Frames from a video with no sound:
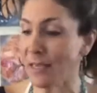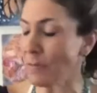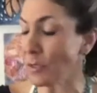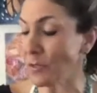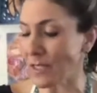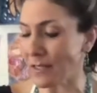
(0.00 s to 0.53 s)
I'm
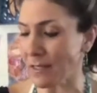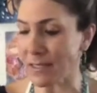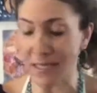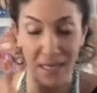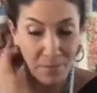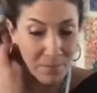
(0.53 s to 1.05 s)
using the
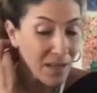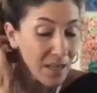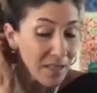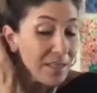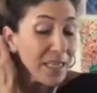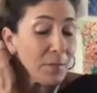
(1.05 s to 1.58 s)
same
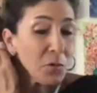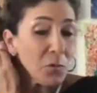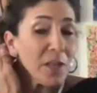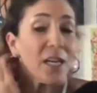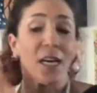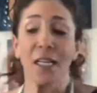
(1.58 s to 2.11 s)

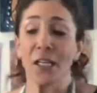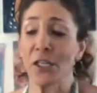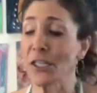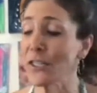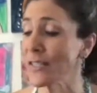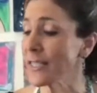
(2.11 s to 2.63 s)
3
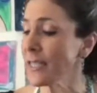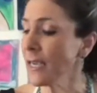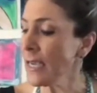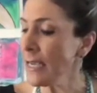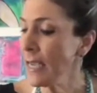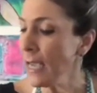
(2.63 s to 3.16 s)
colors.
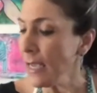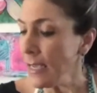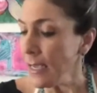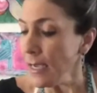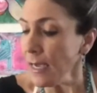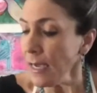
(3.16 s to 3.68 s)

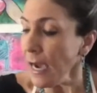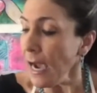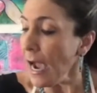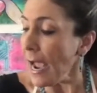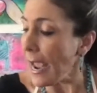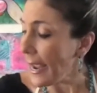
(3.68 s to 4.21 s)

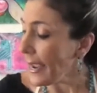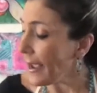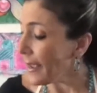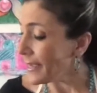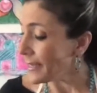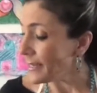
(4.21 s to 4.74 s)

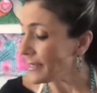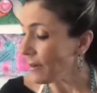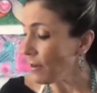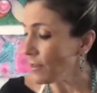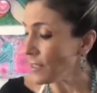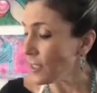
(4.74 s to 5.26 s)
And
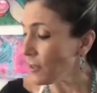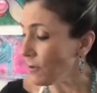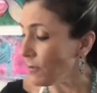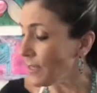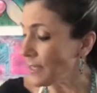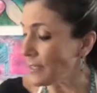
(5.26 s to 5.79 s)

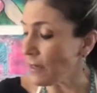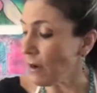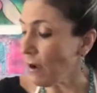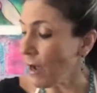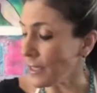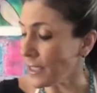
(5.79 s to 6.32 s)
also these
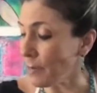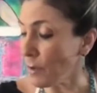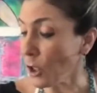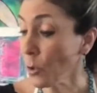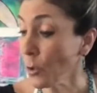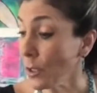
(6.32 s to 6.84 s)
awesome
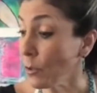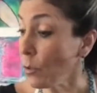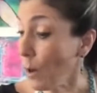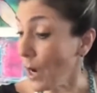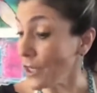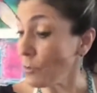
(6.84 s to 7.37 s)
acrylic
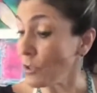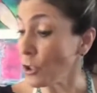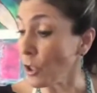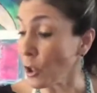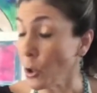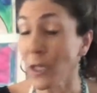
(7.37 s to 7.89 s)
gouache, which
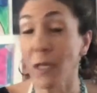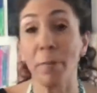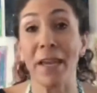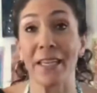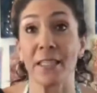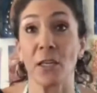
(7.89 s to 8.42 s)
are acrylic
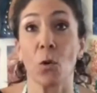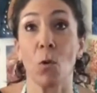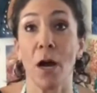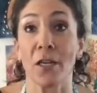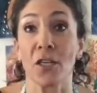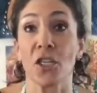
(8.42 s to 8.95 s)
paints and
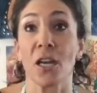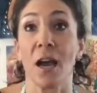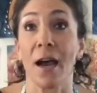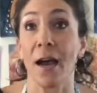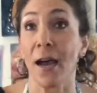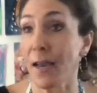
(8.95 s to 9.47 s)
gouache
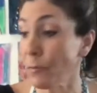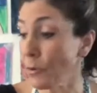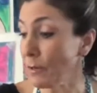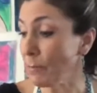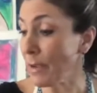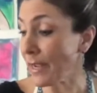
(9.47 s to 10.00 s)

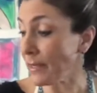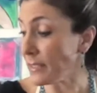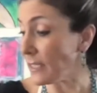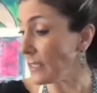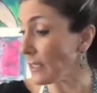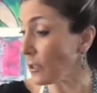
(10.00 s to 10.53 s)
hybrid paints
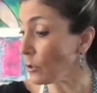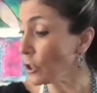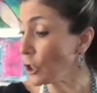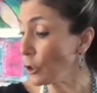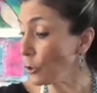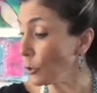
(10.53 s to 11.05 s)
in little
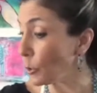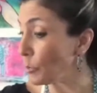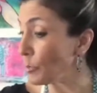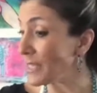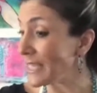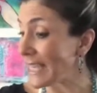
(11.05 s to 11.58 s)

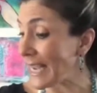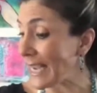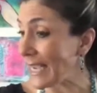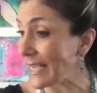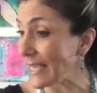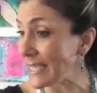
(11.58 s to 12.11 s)
tubes.
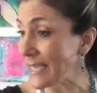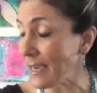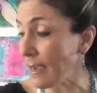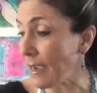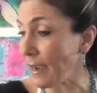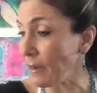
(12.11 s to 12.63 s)
And
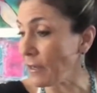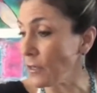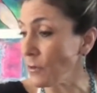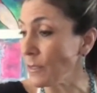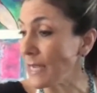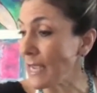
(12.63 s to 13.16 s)
I
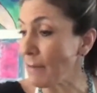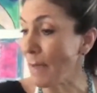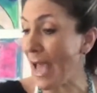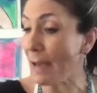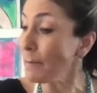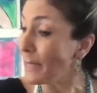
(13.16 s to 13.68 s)
use a
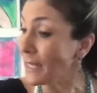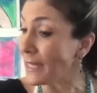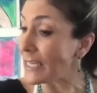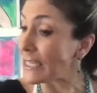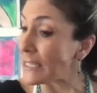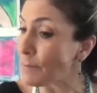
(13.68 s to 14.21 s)
matte
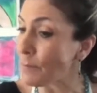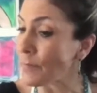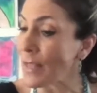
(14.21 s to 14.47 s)
medium.